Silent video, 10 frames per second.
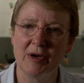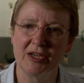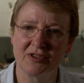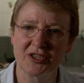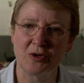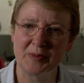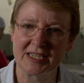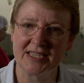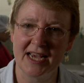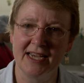microscopic
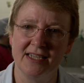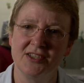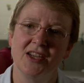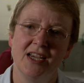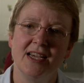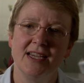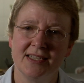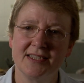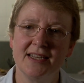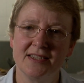stage
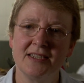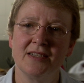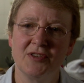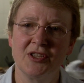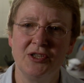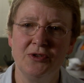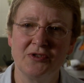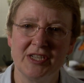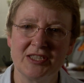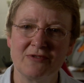is sensitive to the
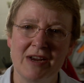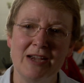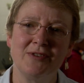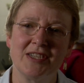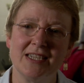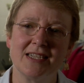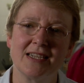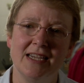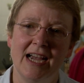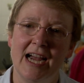nutrients around it.
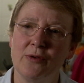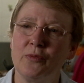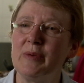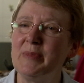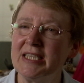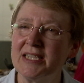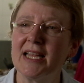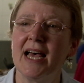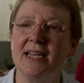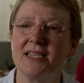And if we miss
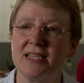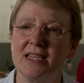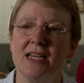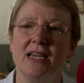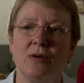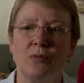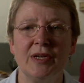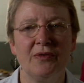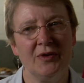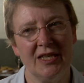that,
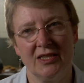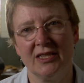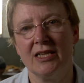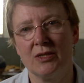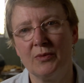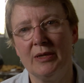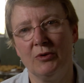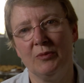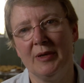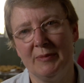we feel that we
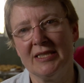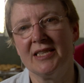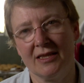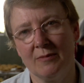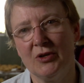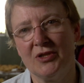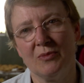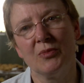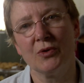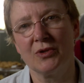would be missing the most
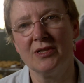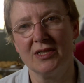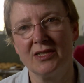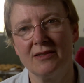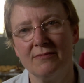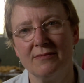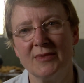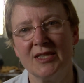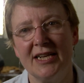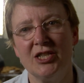important
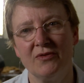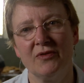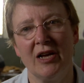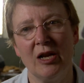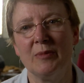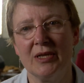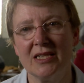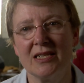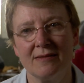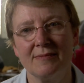stage of development.